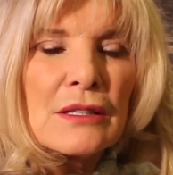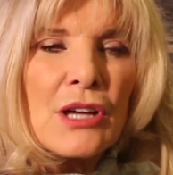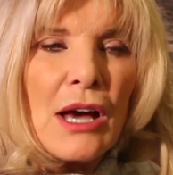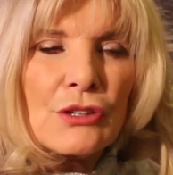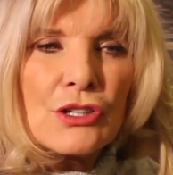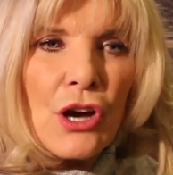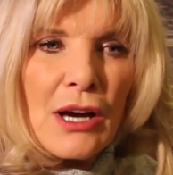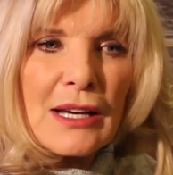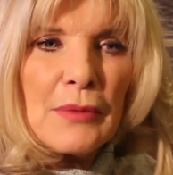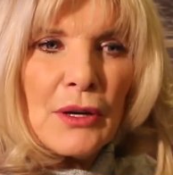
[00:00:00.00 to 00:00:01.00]

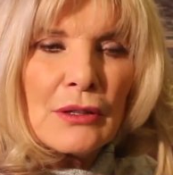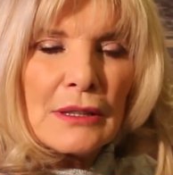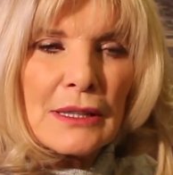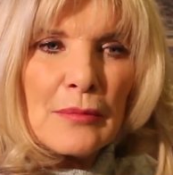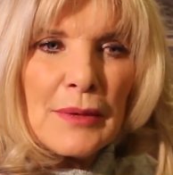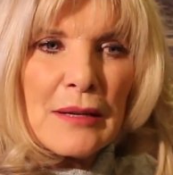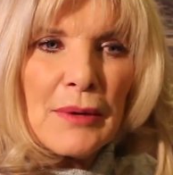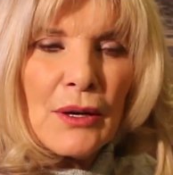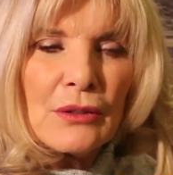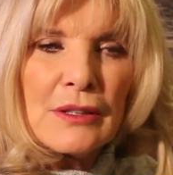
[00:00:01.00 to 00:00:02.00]
talk about a little bit
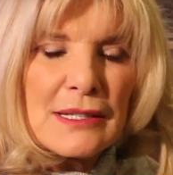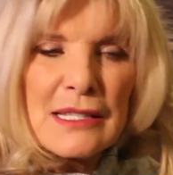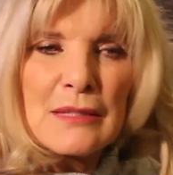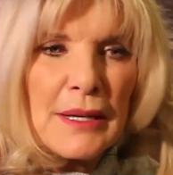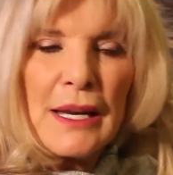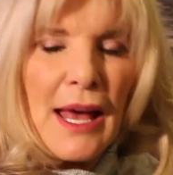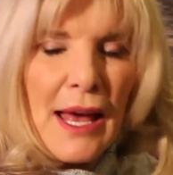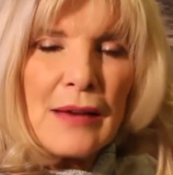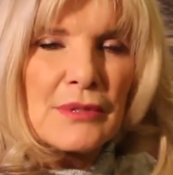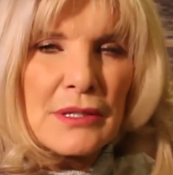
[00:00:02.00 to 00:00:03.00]
about, this has been
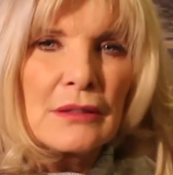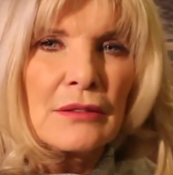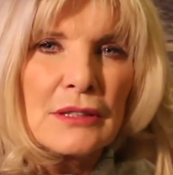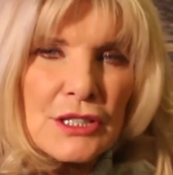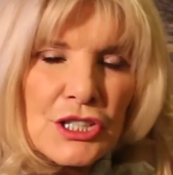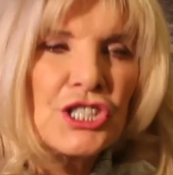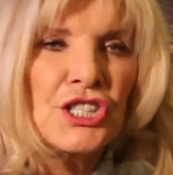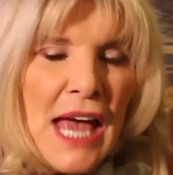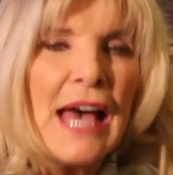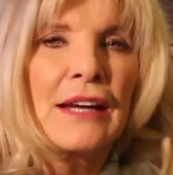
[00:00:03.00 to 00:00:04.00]
absolutely
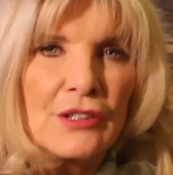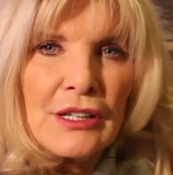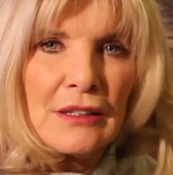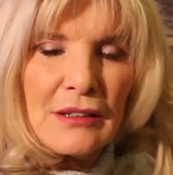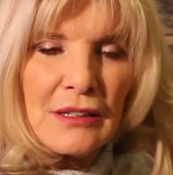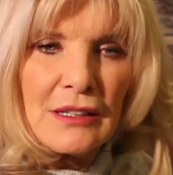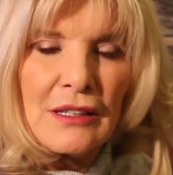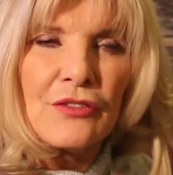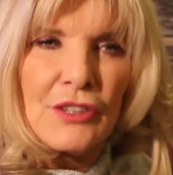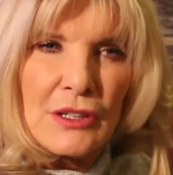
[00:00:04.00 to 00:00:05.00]
shattering and
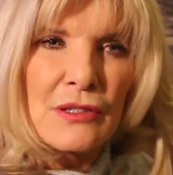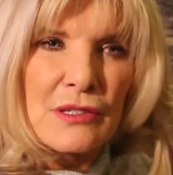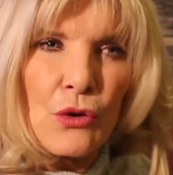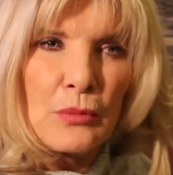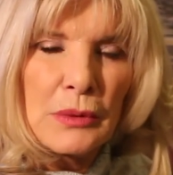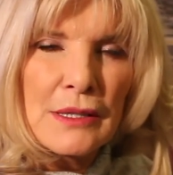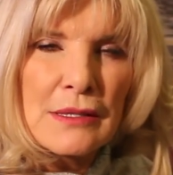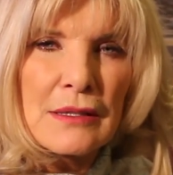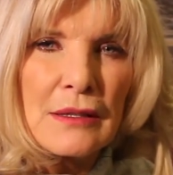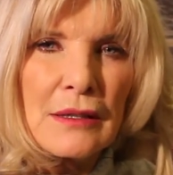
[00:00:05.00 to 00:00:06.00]
it feels hopeless.